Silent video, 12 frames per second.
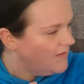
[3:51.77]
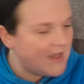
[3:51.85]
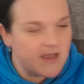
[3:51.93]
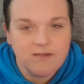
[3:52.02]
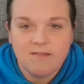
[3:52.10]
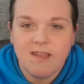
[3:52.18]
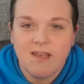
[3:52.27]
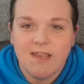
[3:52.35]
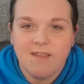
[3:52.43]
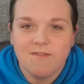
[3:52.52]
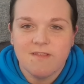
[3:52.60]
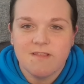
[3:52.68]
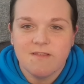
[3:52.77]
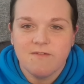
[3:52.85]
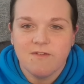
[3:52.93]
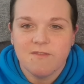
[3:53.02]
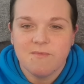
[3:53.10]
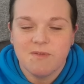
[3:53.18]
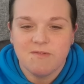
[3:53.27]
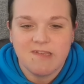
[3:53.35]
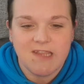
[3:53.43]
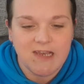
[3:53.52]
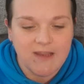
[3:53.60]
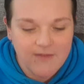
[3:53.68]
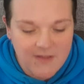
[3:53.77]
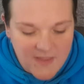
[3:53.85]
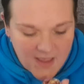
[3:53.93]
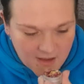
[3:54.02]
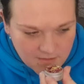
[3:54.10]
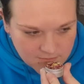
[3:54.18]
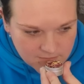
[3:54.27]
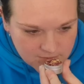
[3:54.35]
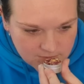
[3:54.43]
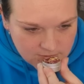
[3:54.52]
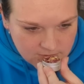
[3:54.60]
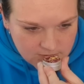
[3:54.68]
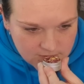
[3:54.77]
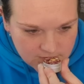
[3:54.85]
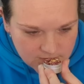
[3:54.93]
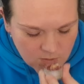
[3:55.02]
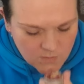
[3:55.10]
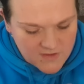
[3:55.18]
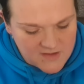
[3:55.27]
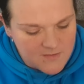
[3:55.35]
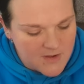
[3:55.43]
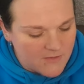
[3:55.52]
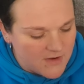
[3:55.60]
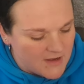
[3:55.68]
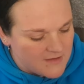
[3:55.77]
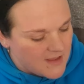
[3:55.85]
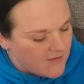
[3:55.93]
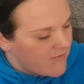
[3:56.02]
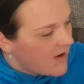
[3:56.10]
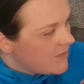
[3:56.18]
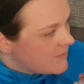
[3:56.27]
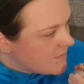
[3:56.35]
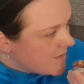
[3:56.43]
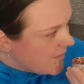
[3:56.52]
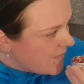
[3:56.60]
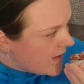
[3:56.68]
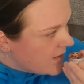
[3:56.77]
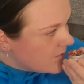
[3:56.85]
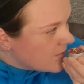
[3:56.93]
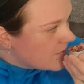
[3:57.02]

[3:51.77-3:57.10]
Yeah, tea leaves. You've got some little tea leaves in there. Oh, they smell nice. They're rose, aren't they?